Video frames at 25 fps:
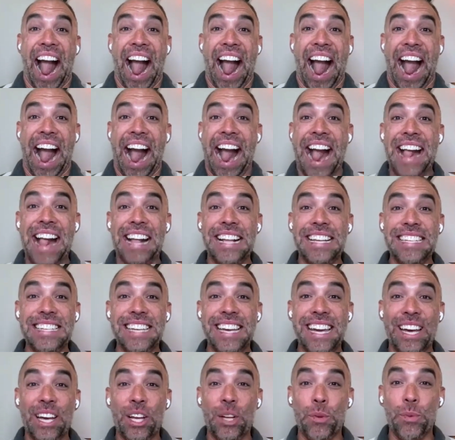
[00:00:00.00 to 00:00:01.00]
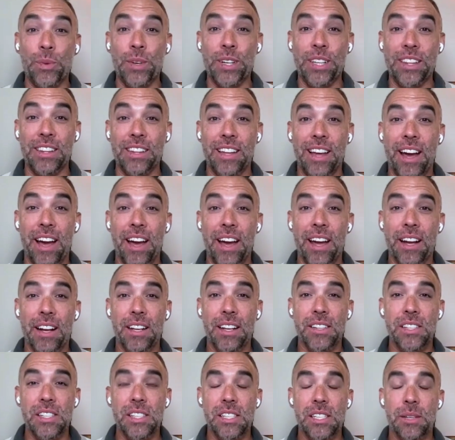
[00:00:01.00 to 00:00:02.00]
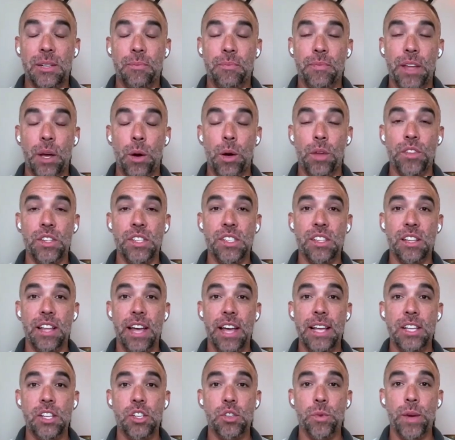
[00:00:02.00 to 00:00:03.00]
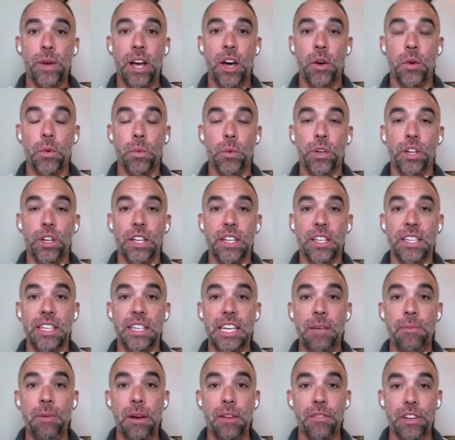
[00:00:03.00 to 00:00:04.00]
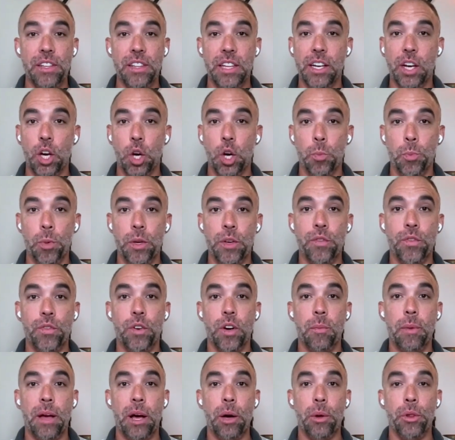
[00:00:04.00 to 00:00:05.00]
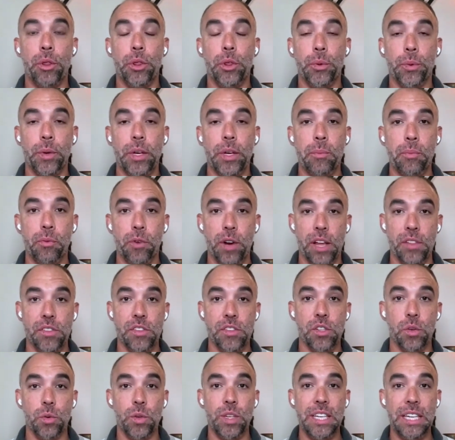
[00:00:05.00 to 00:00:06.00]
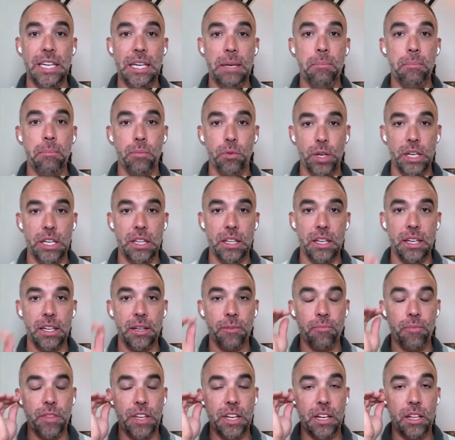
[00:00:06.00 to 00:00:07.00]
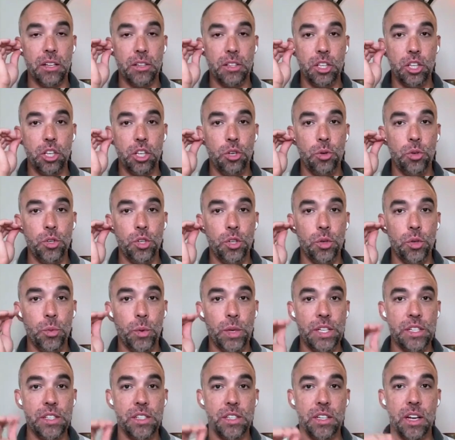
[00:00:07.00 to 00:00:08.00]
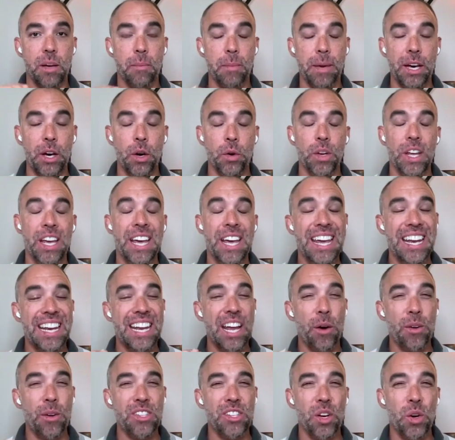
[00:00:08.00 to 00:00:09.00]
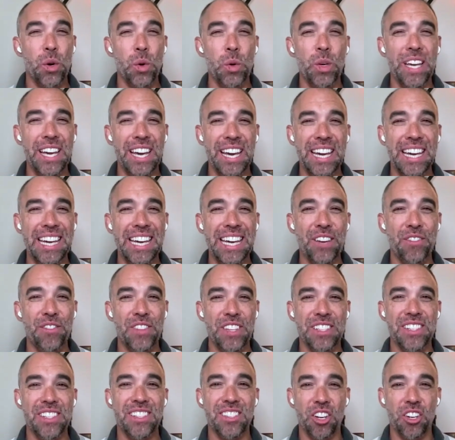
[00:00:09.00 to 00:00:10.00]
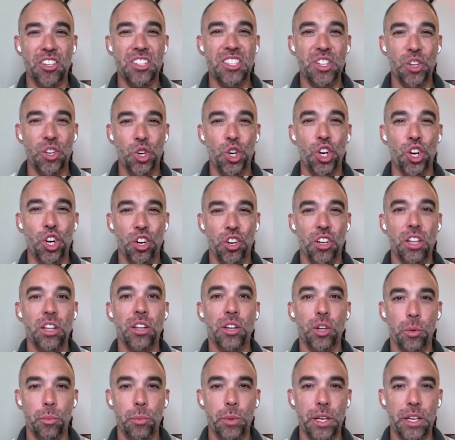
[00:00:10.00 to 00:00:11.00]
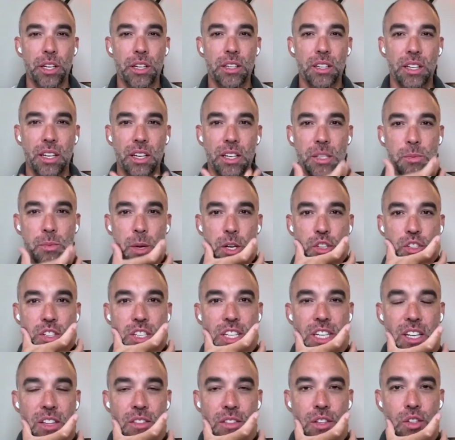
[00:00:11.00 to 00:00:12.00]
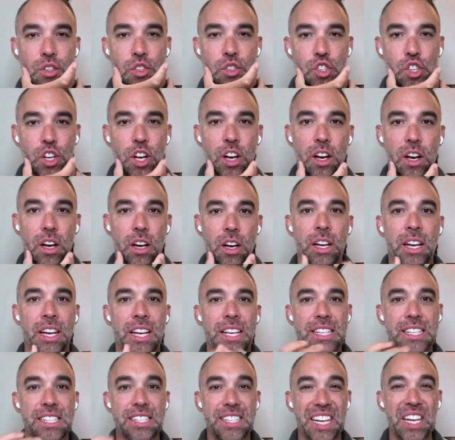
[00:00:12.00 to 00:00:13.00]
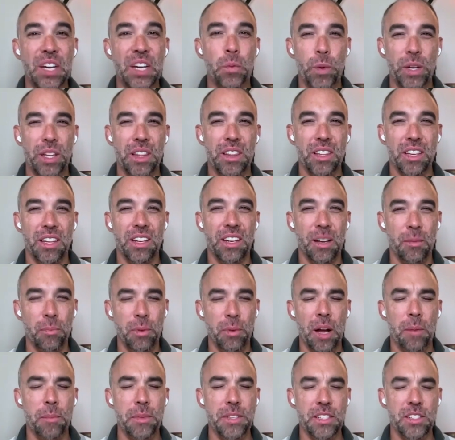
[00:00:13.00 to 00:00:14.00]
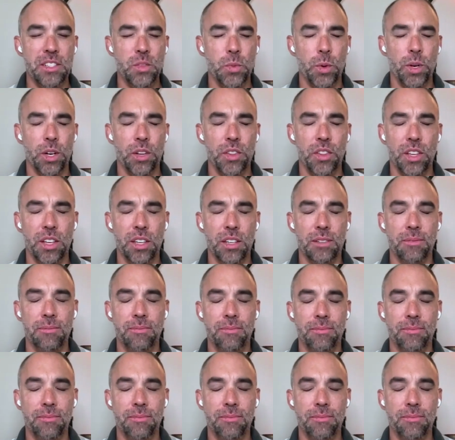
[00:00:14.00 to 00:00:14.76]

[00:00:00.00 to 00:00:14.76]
Exhale, relax. Now, in this last round, we're going to keep everything open for about 3 breaths. So keep breathing, and I'll cue you when to come out. Now, it's okay if this starts to hurt a little bit, especially in the jaw. Stay with it. I promise it's worth it.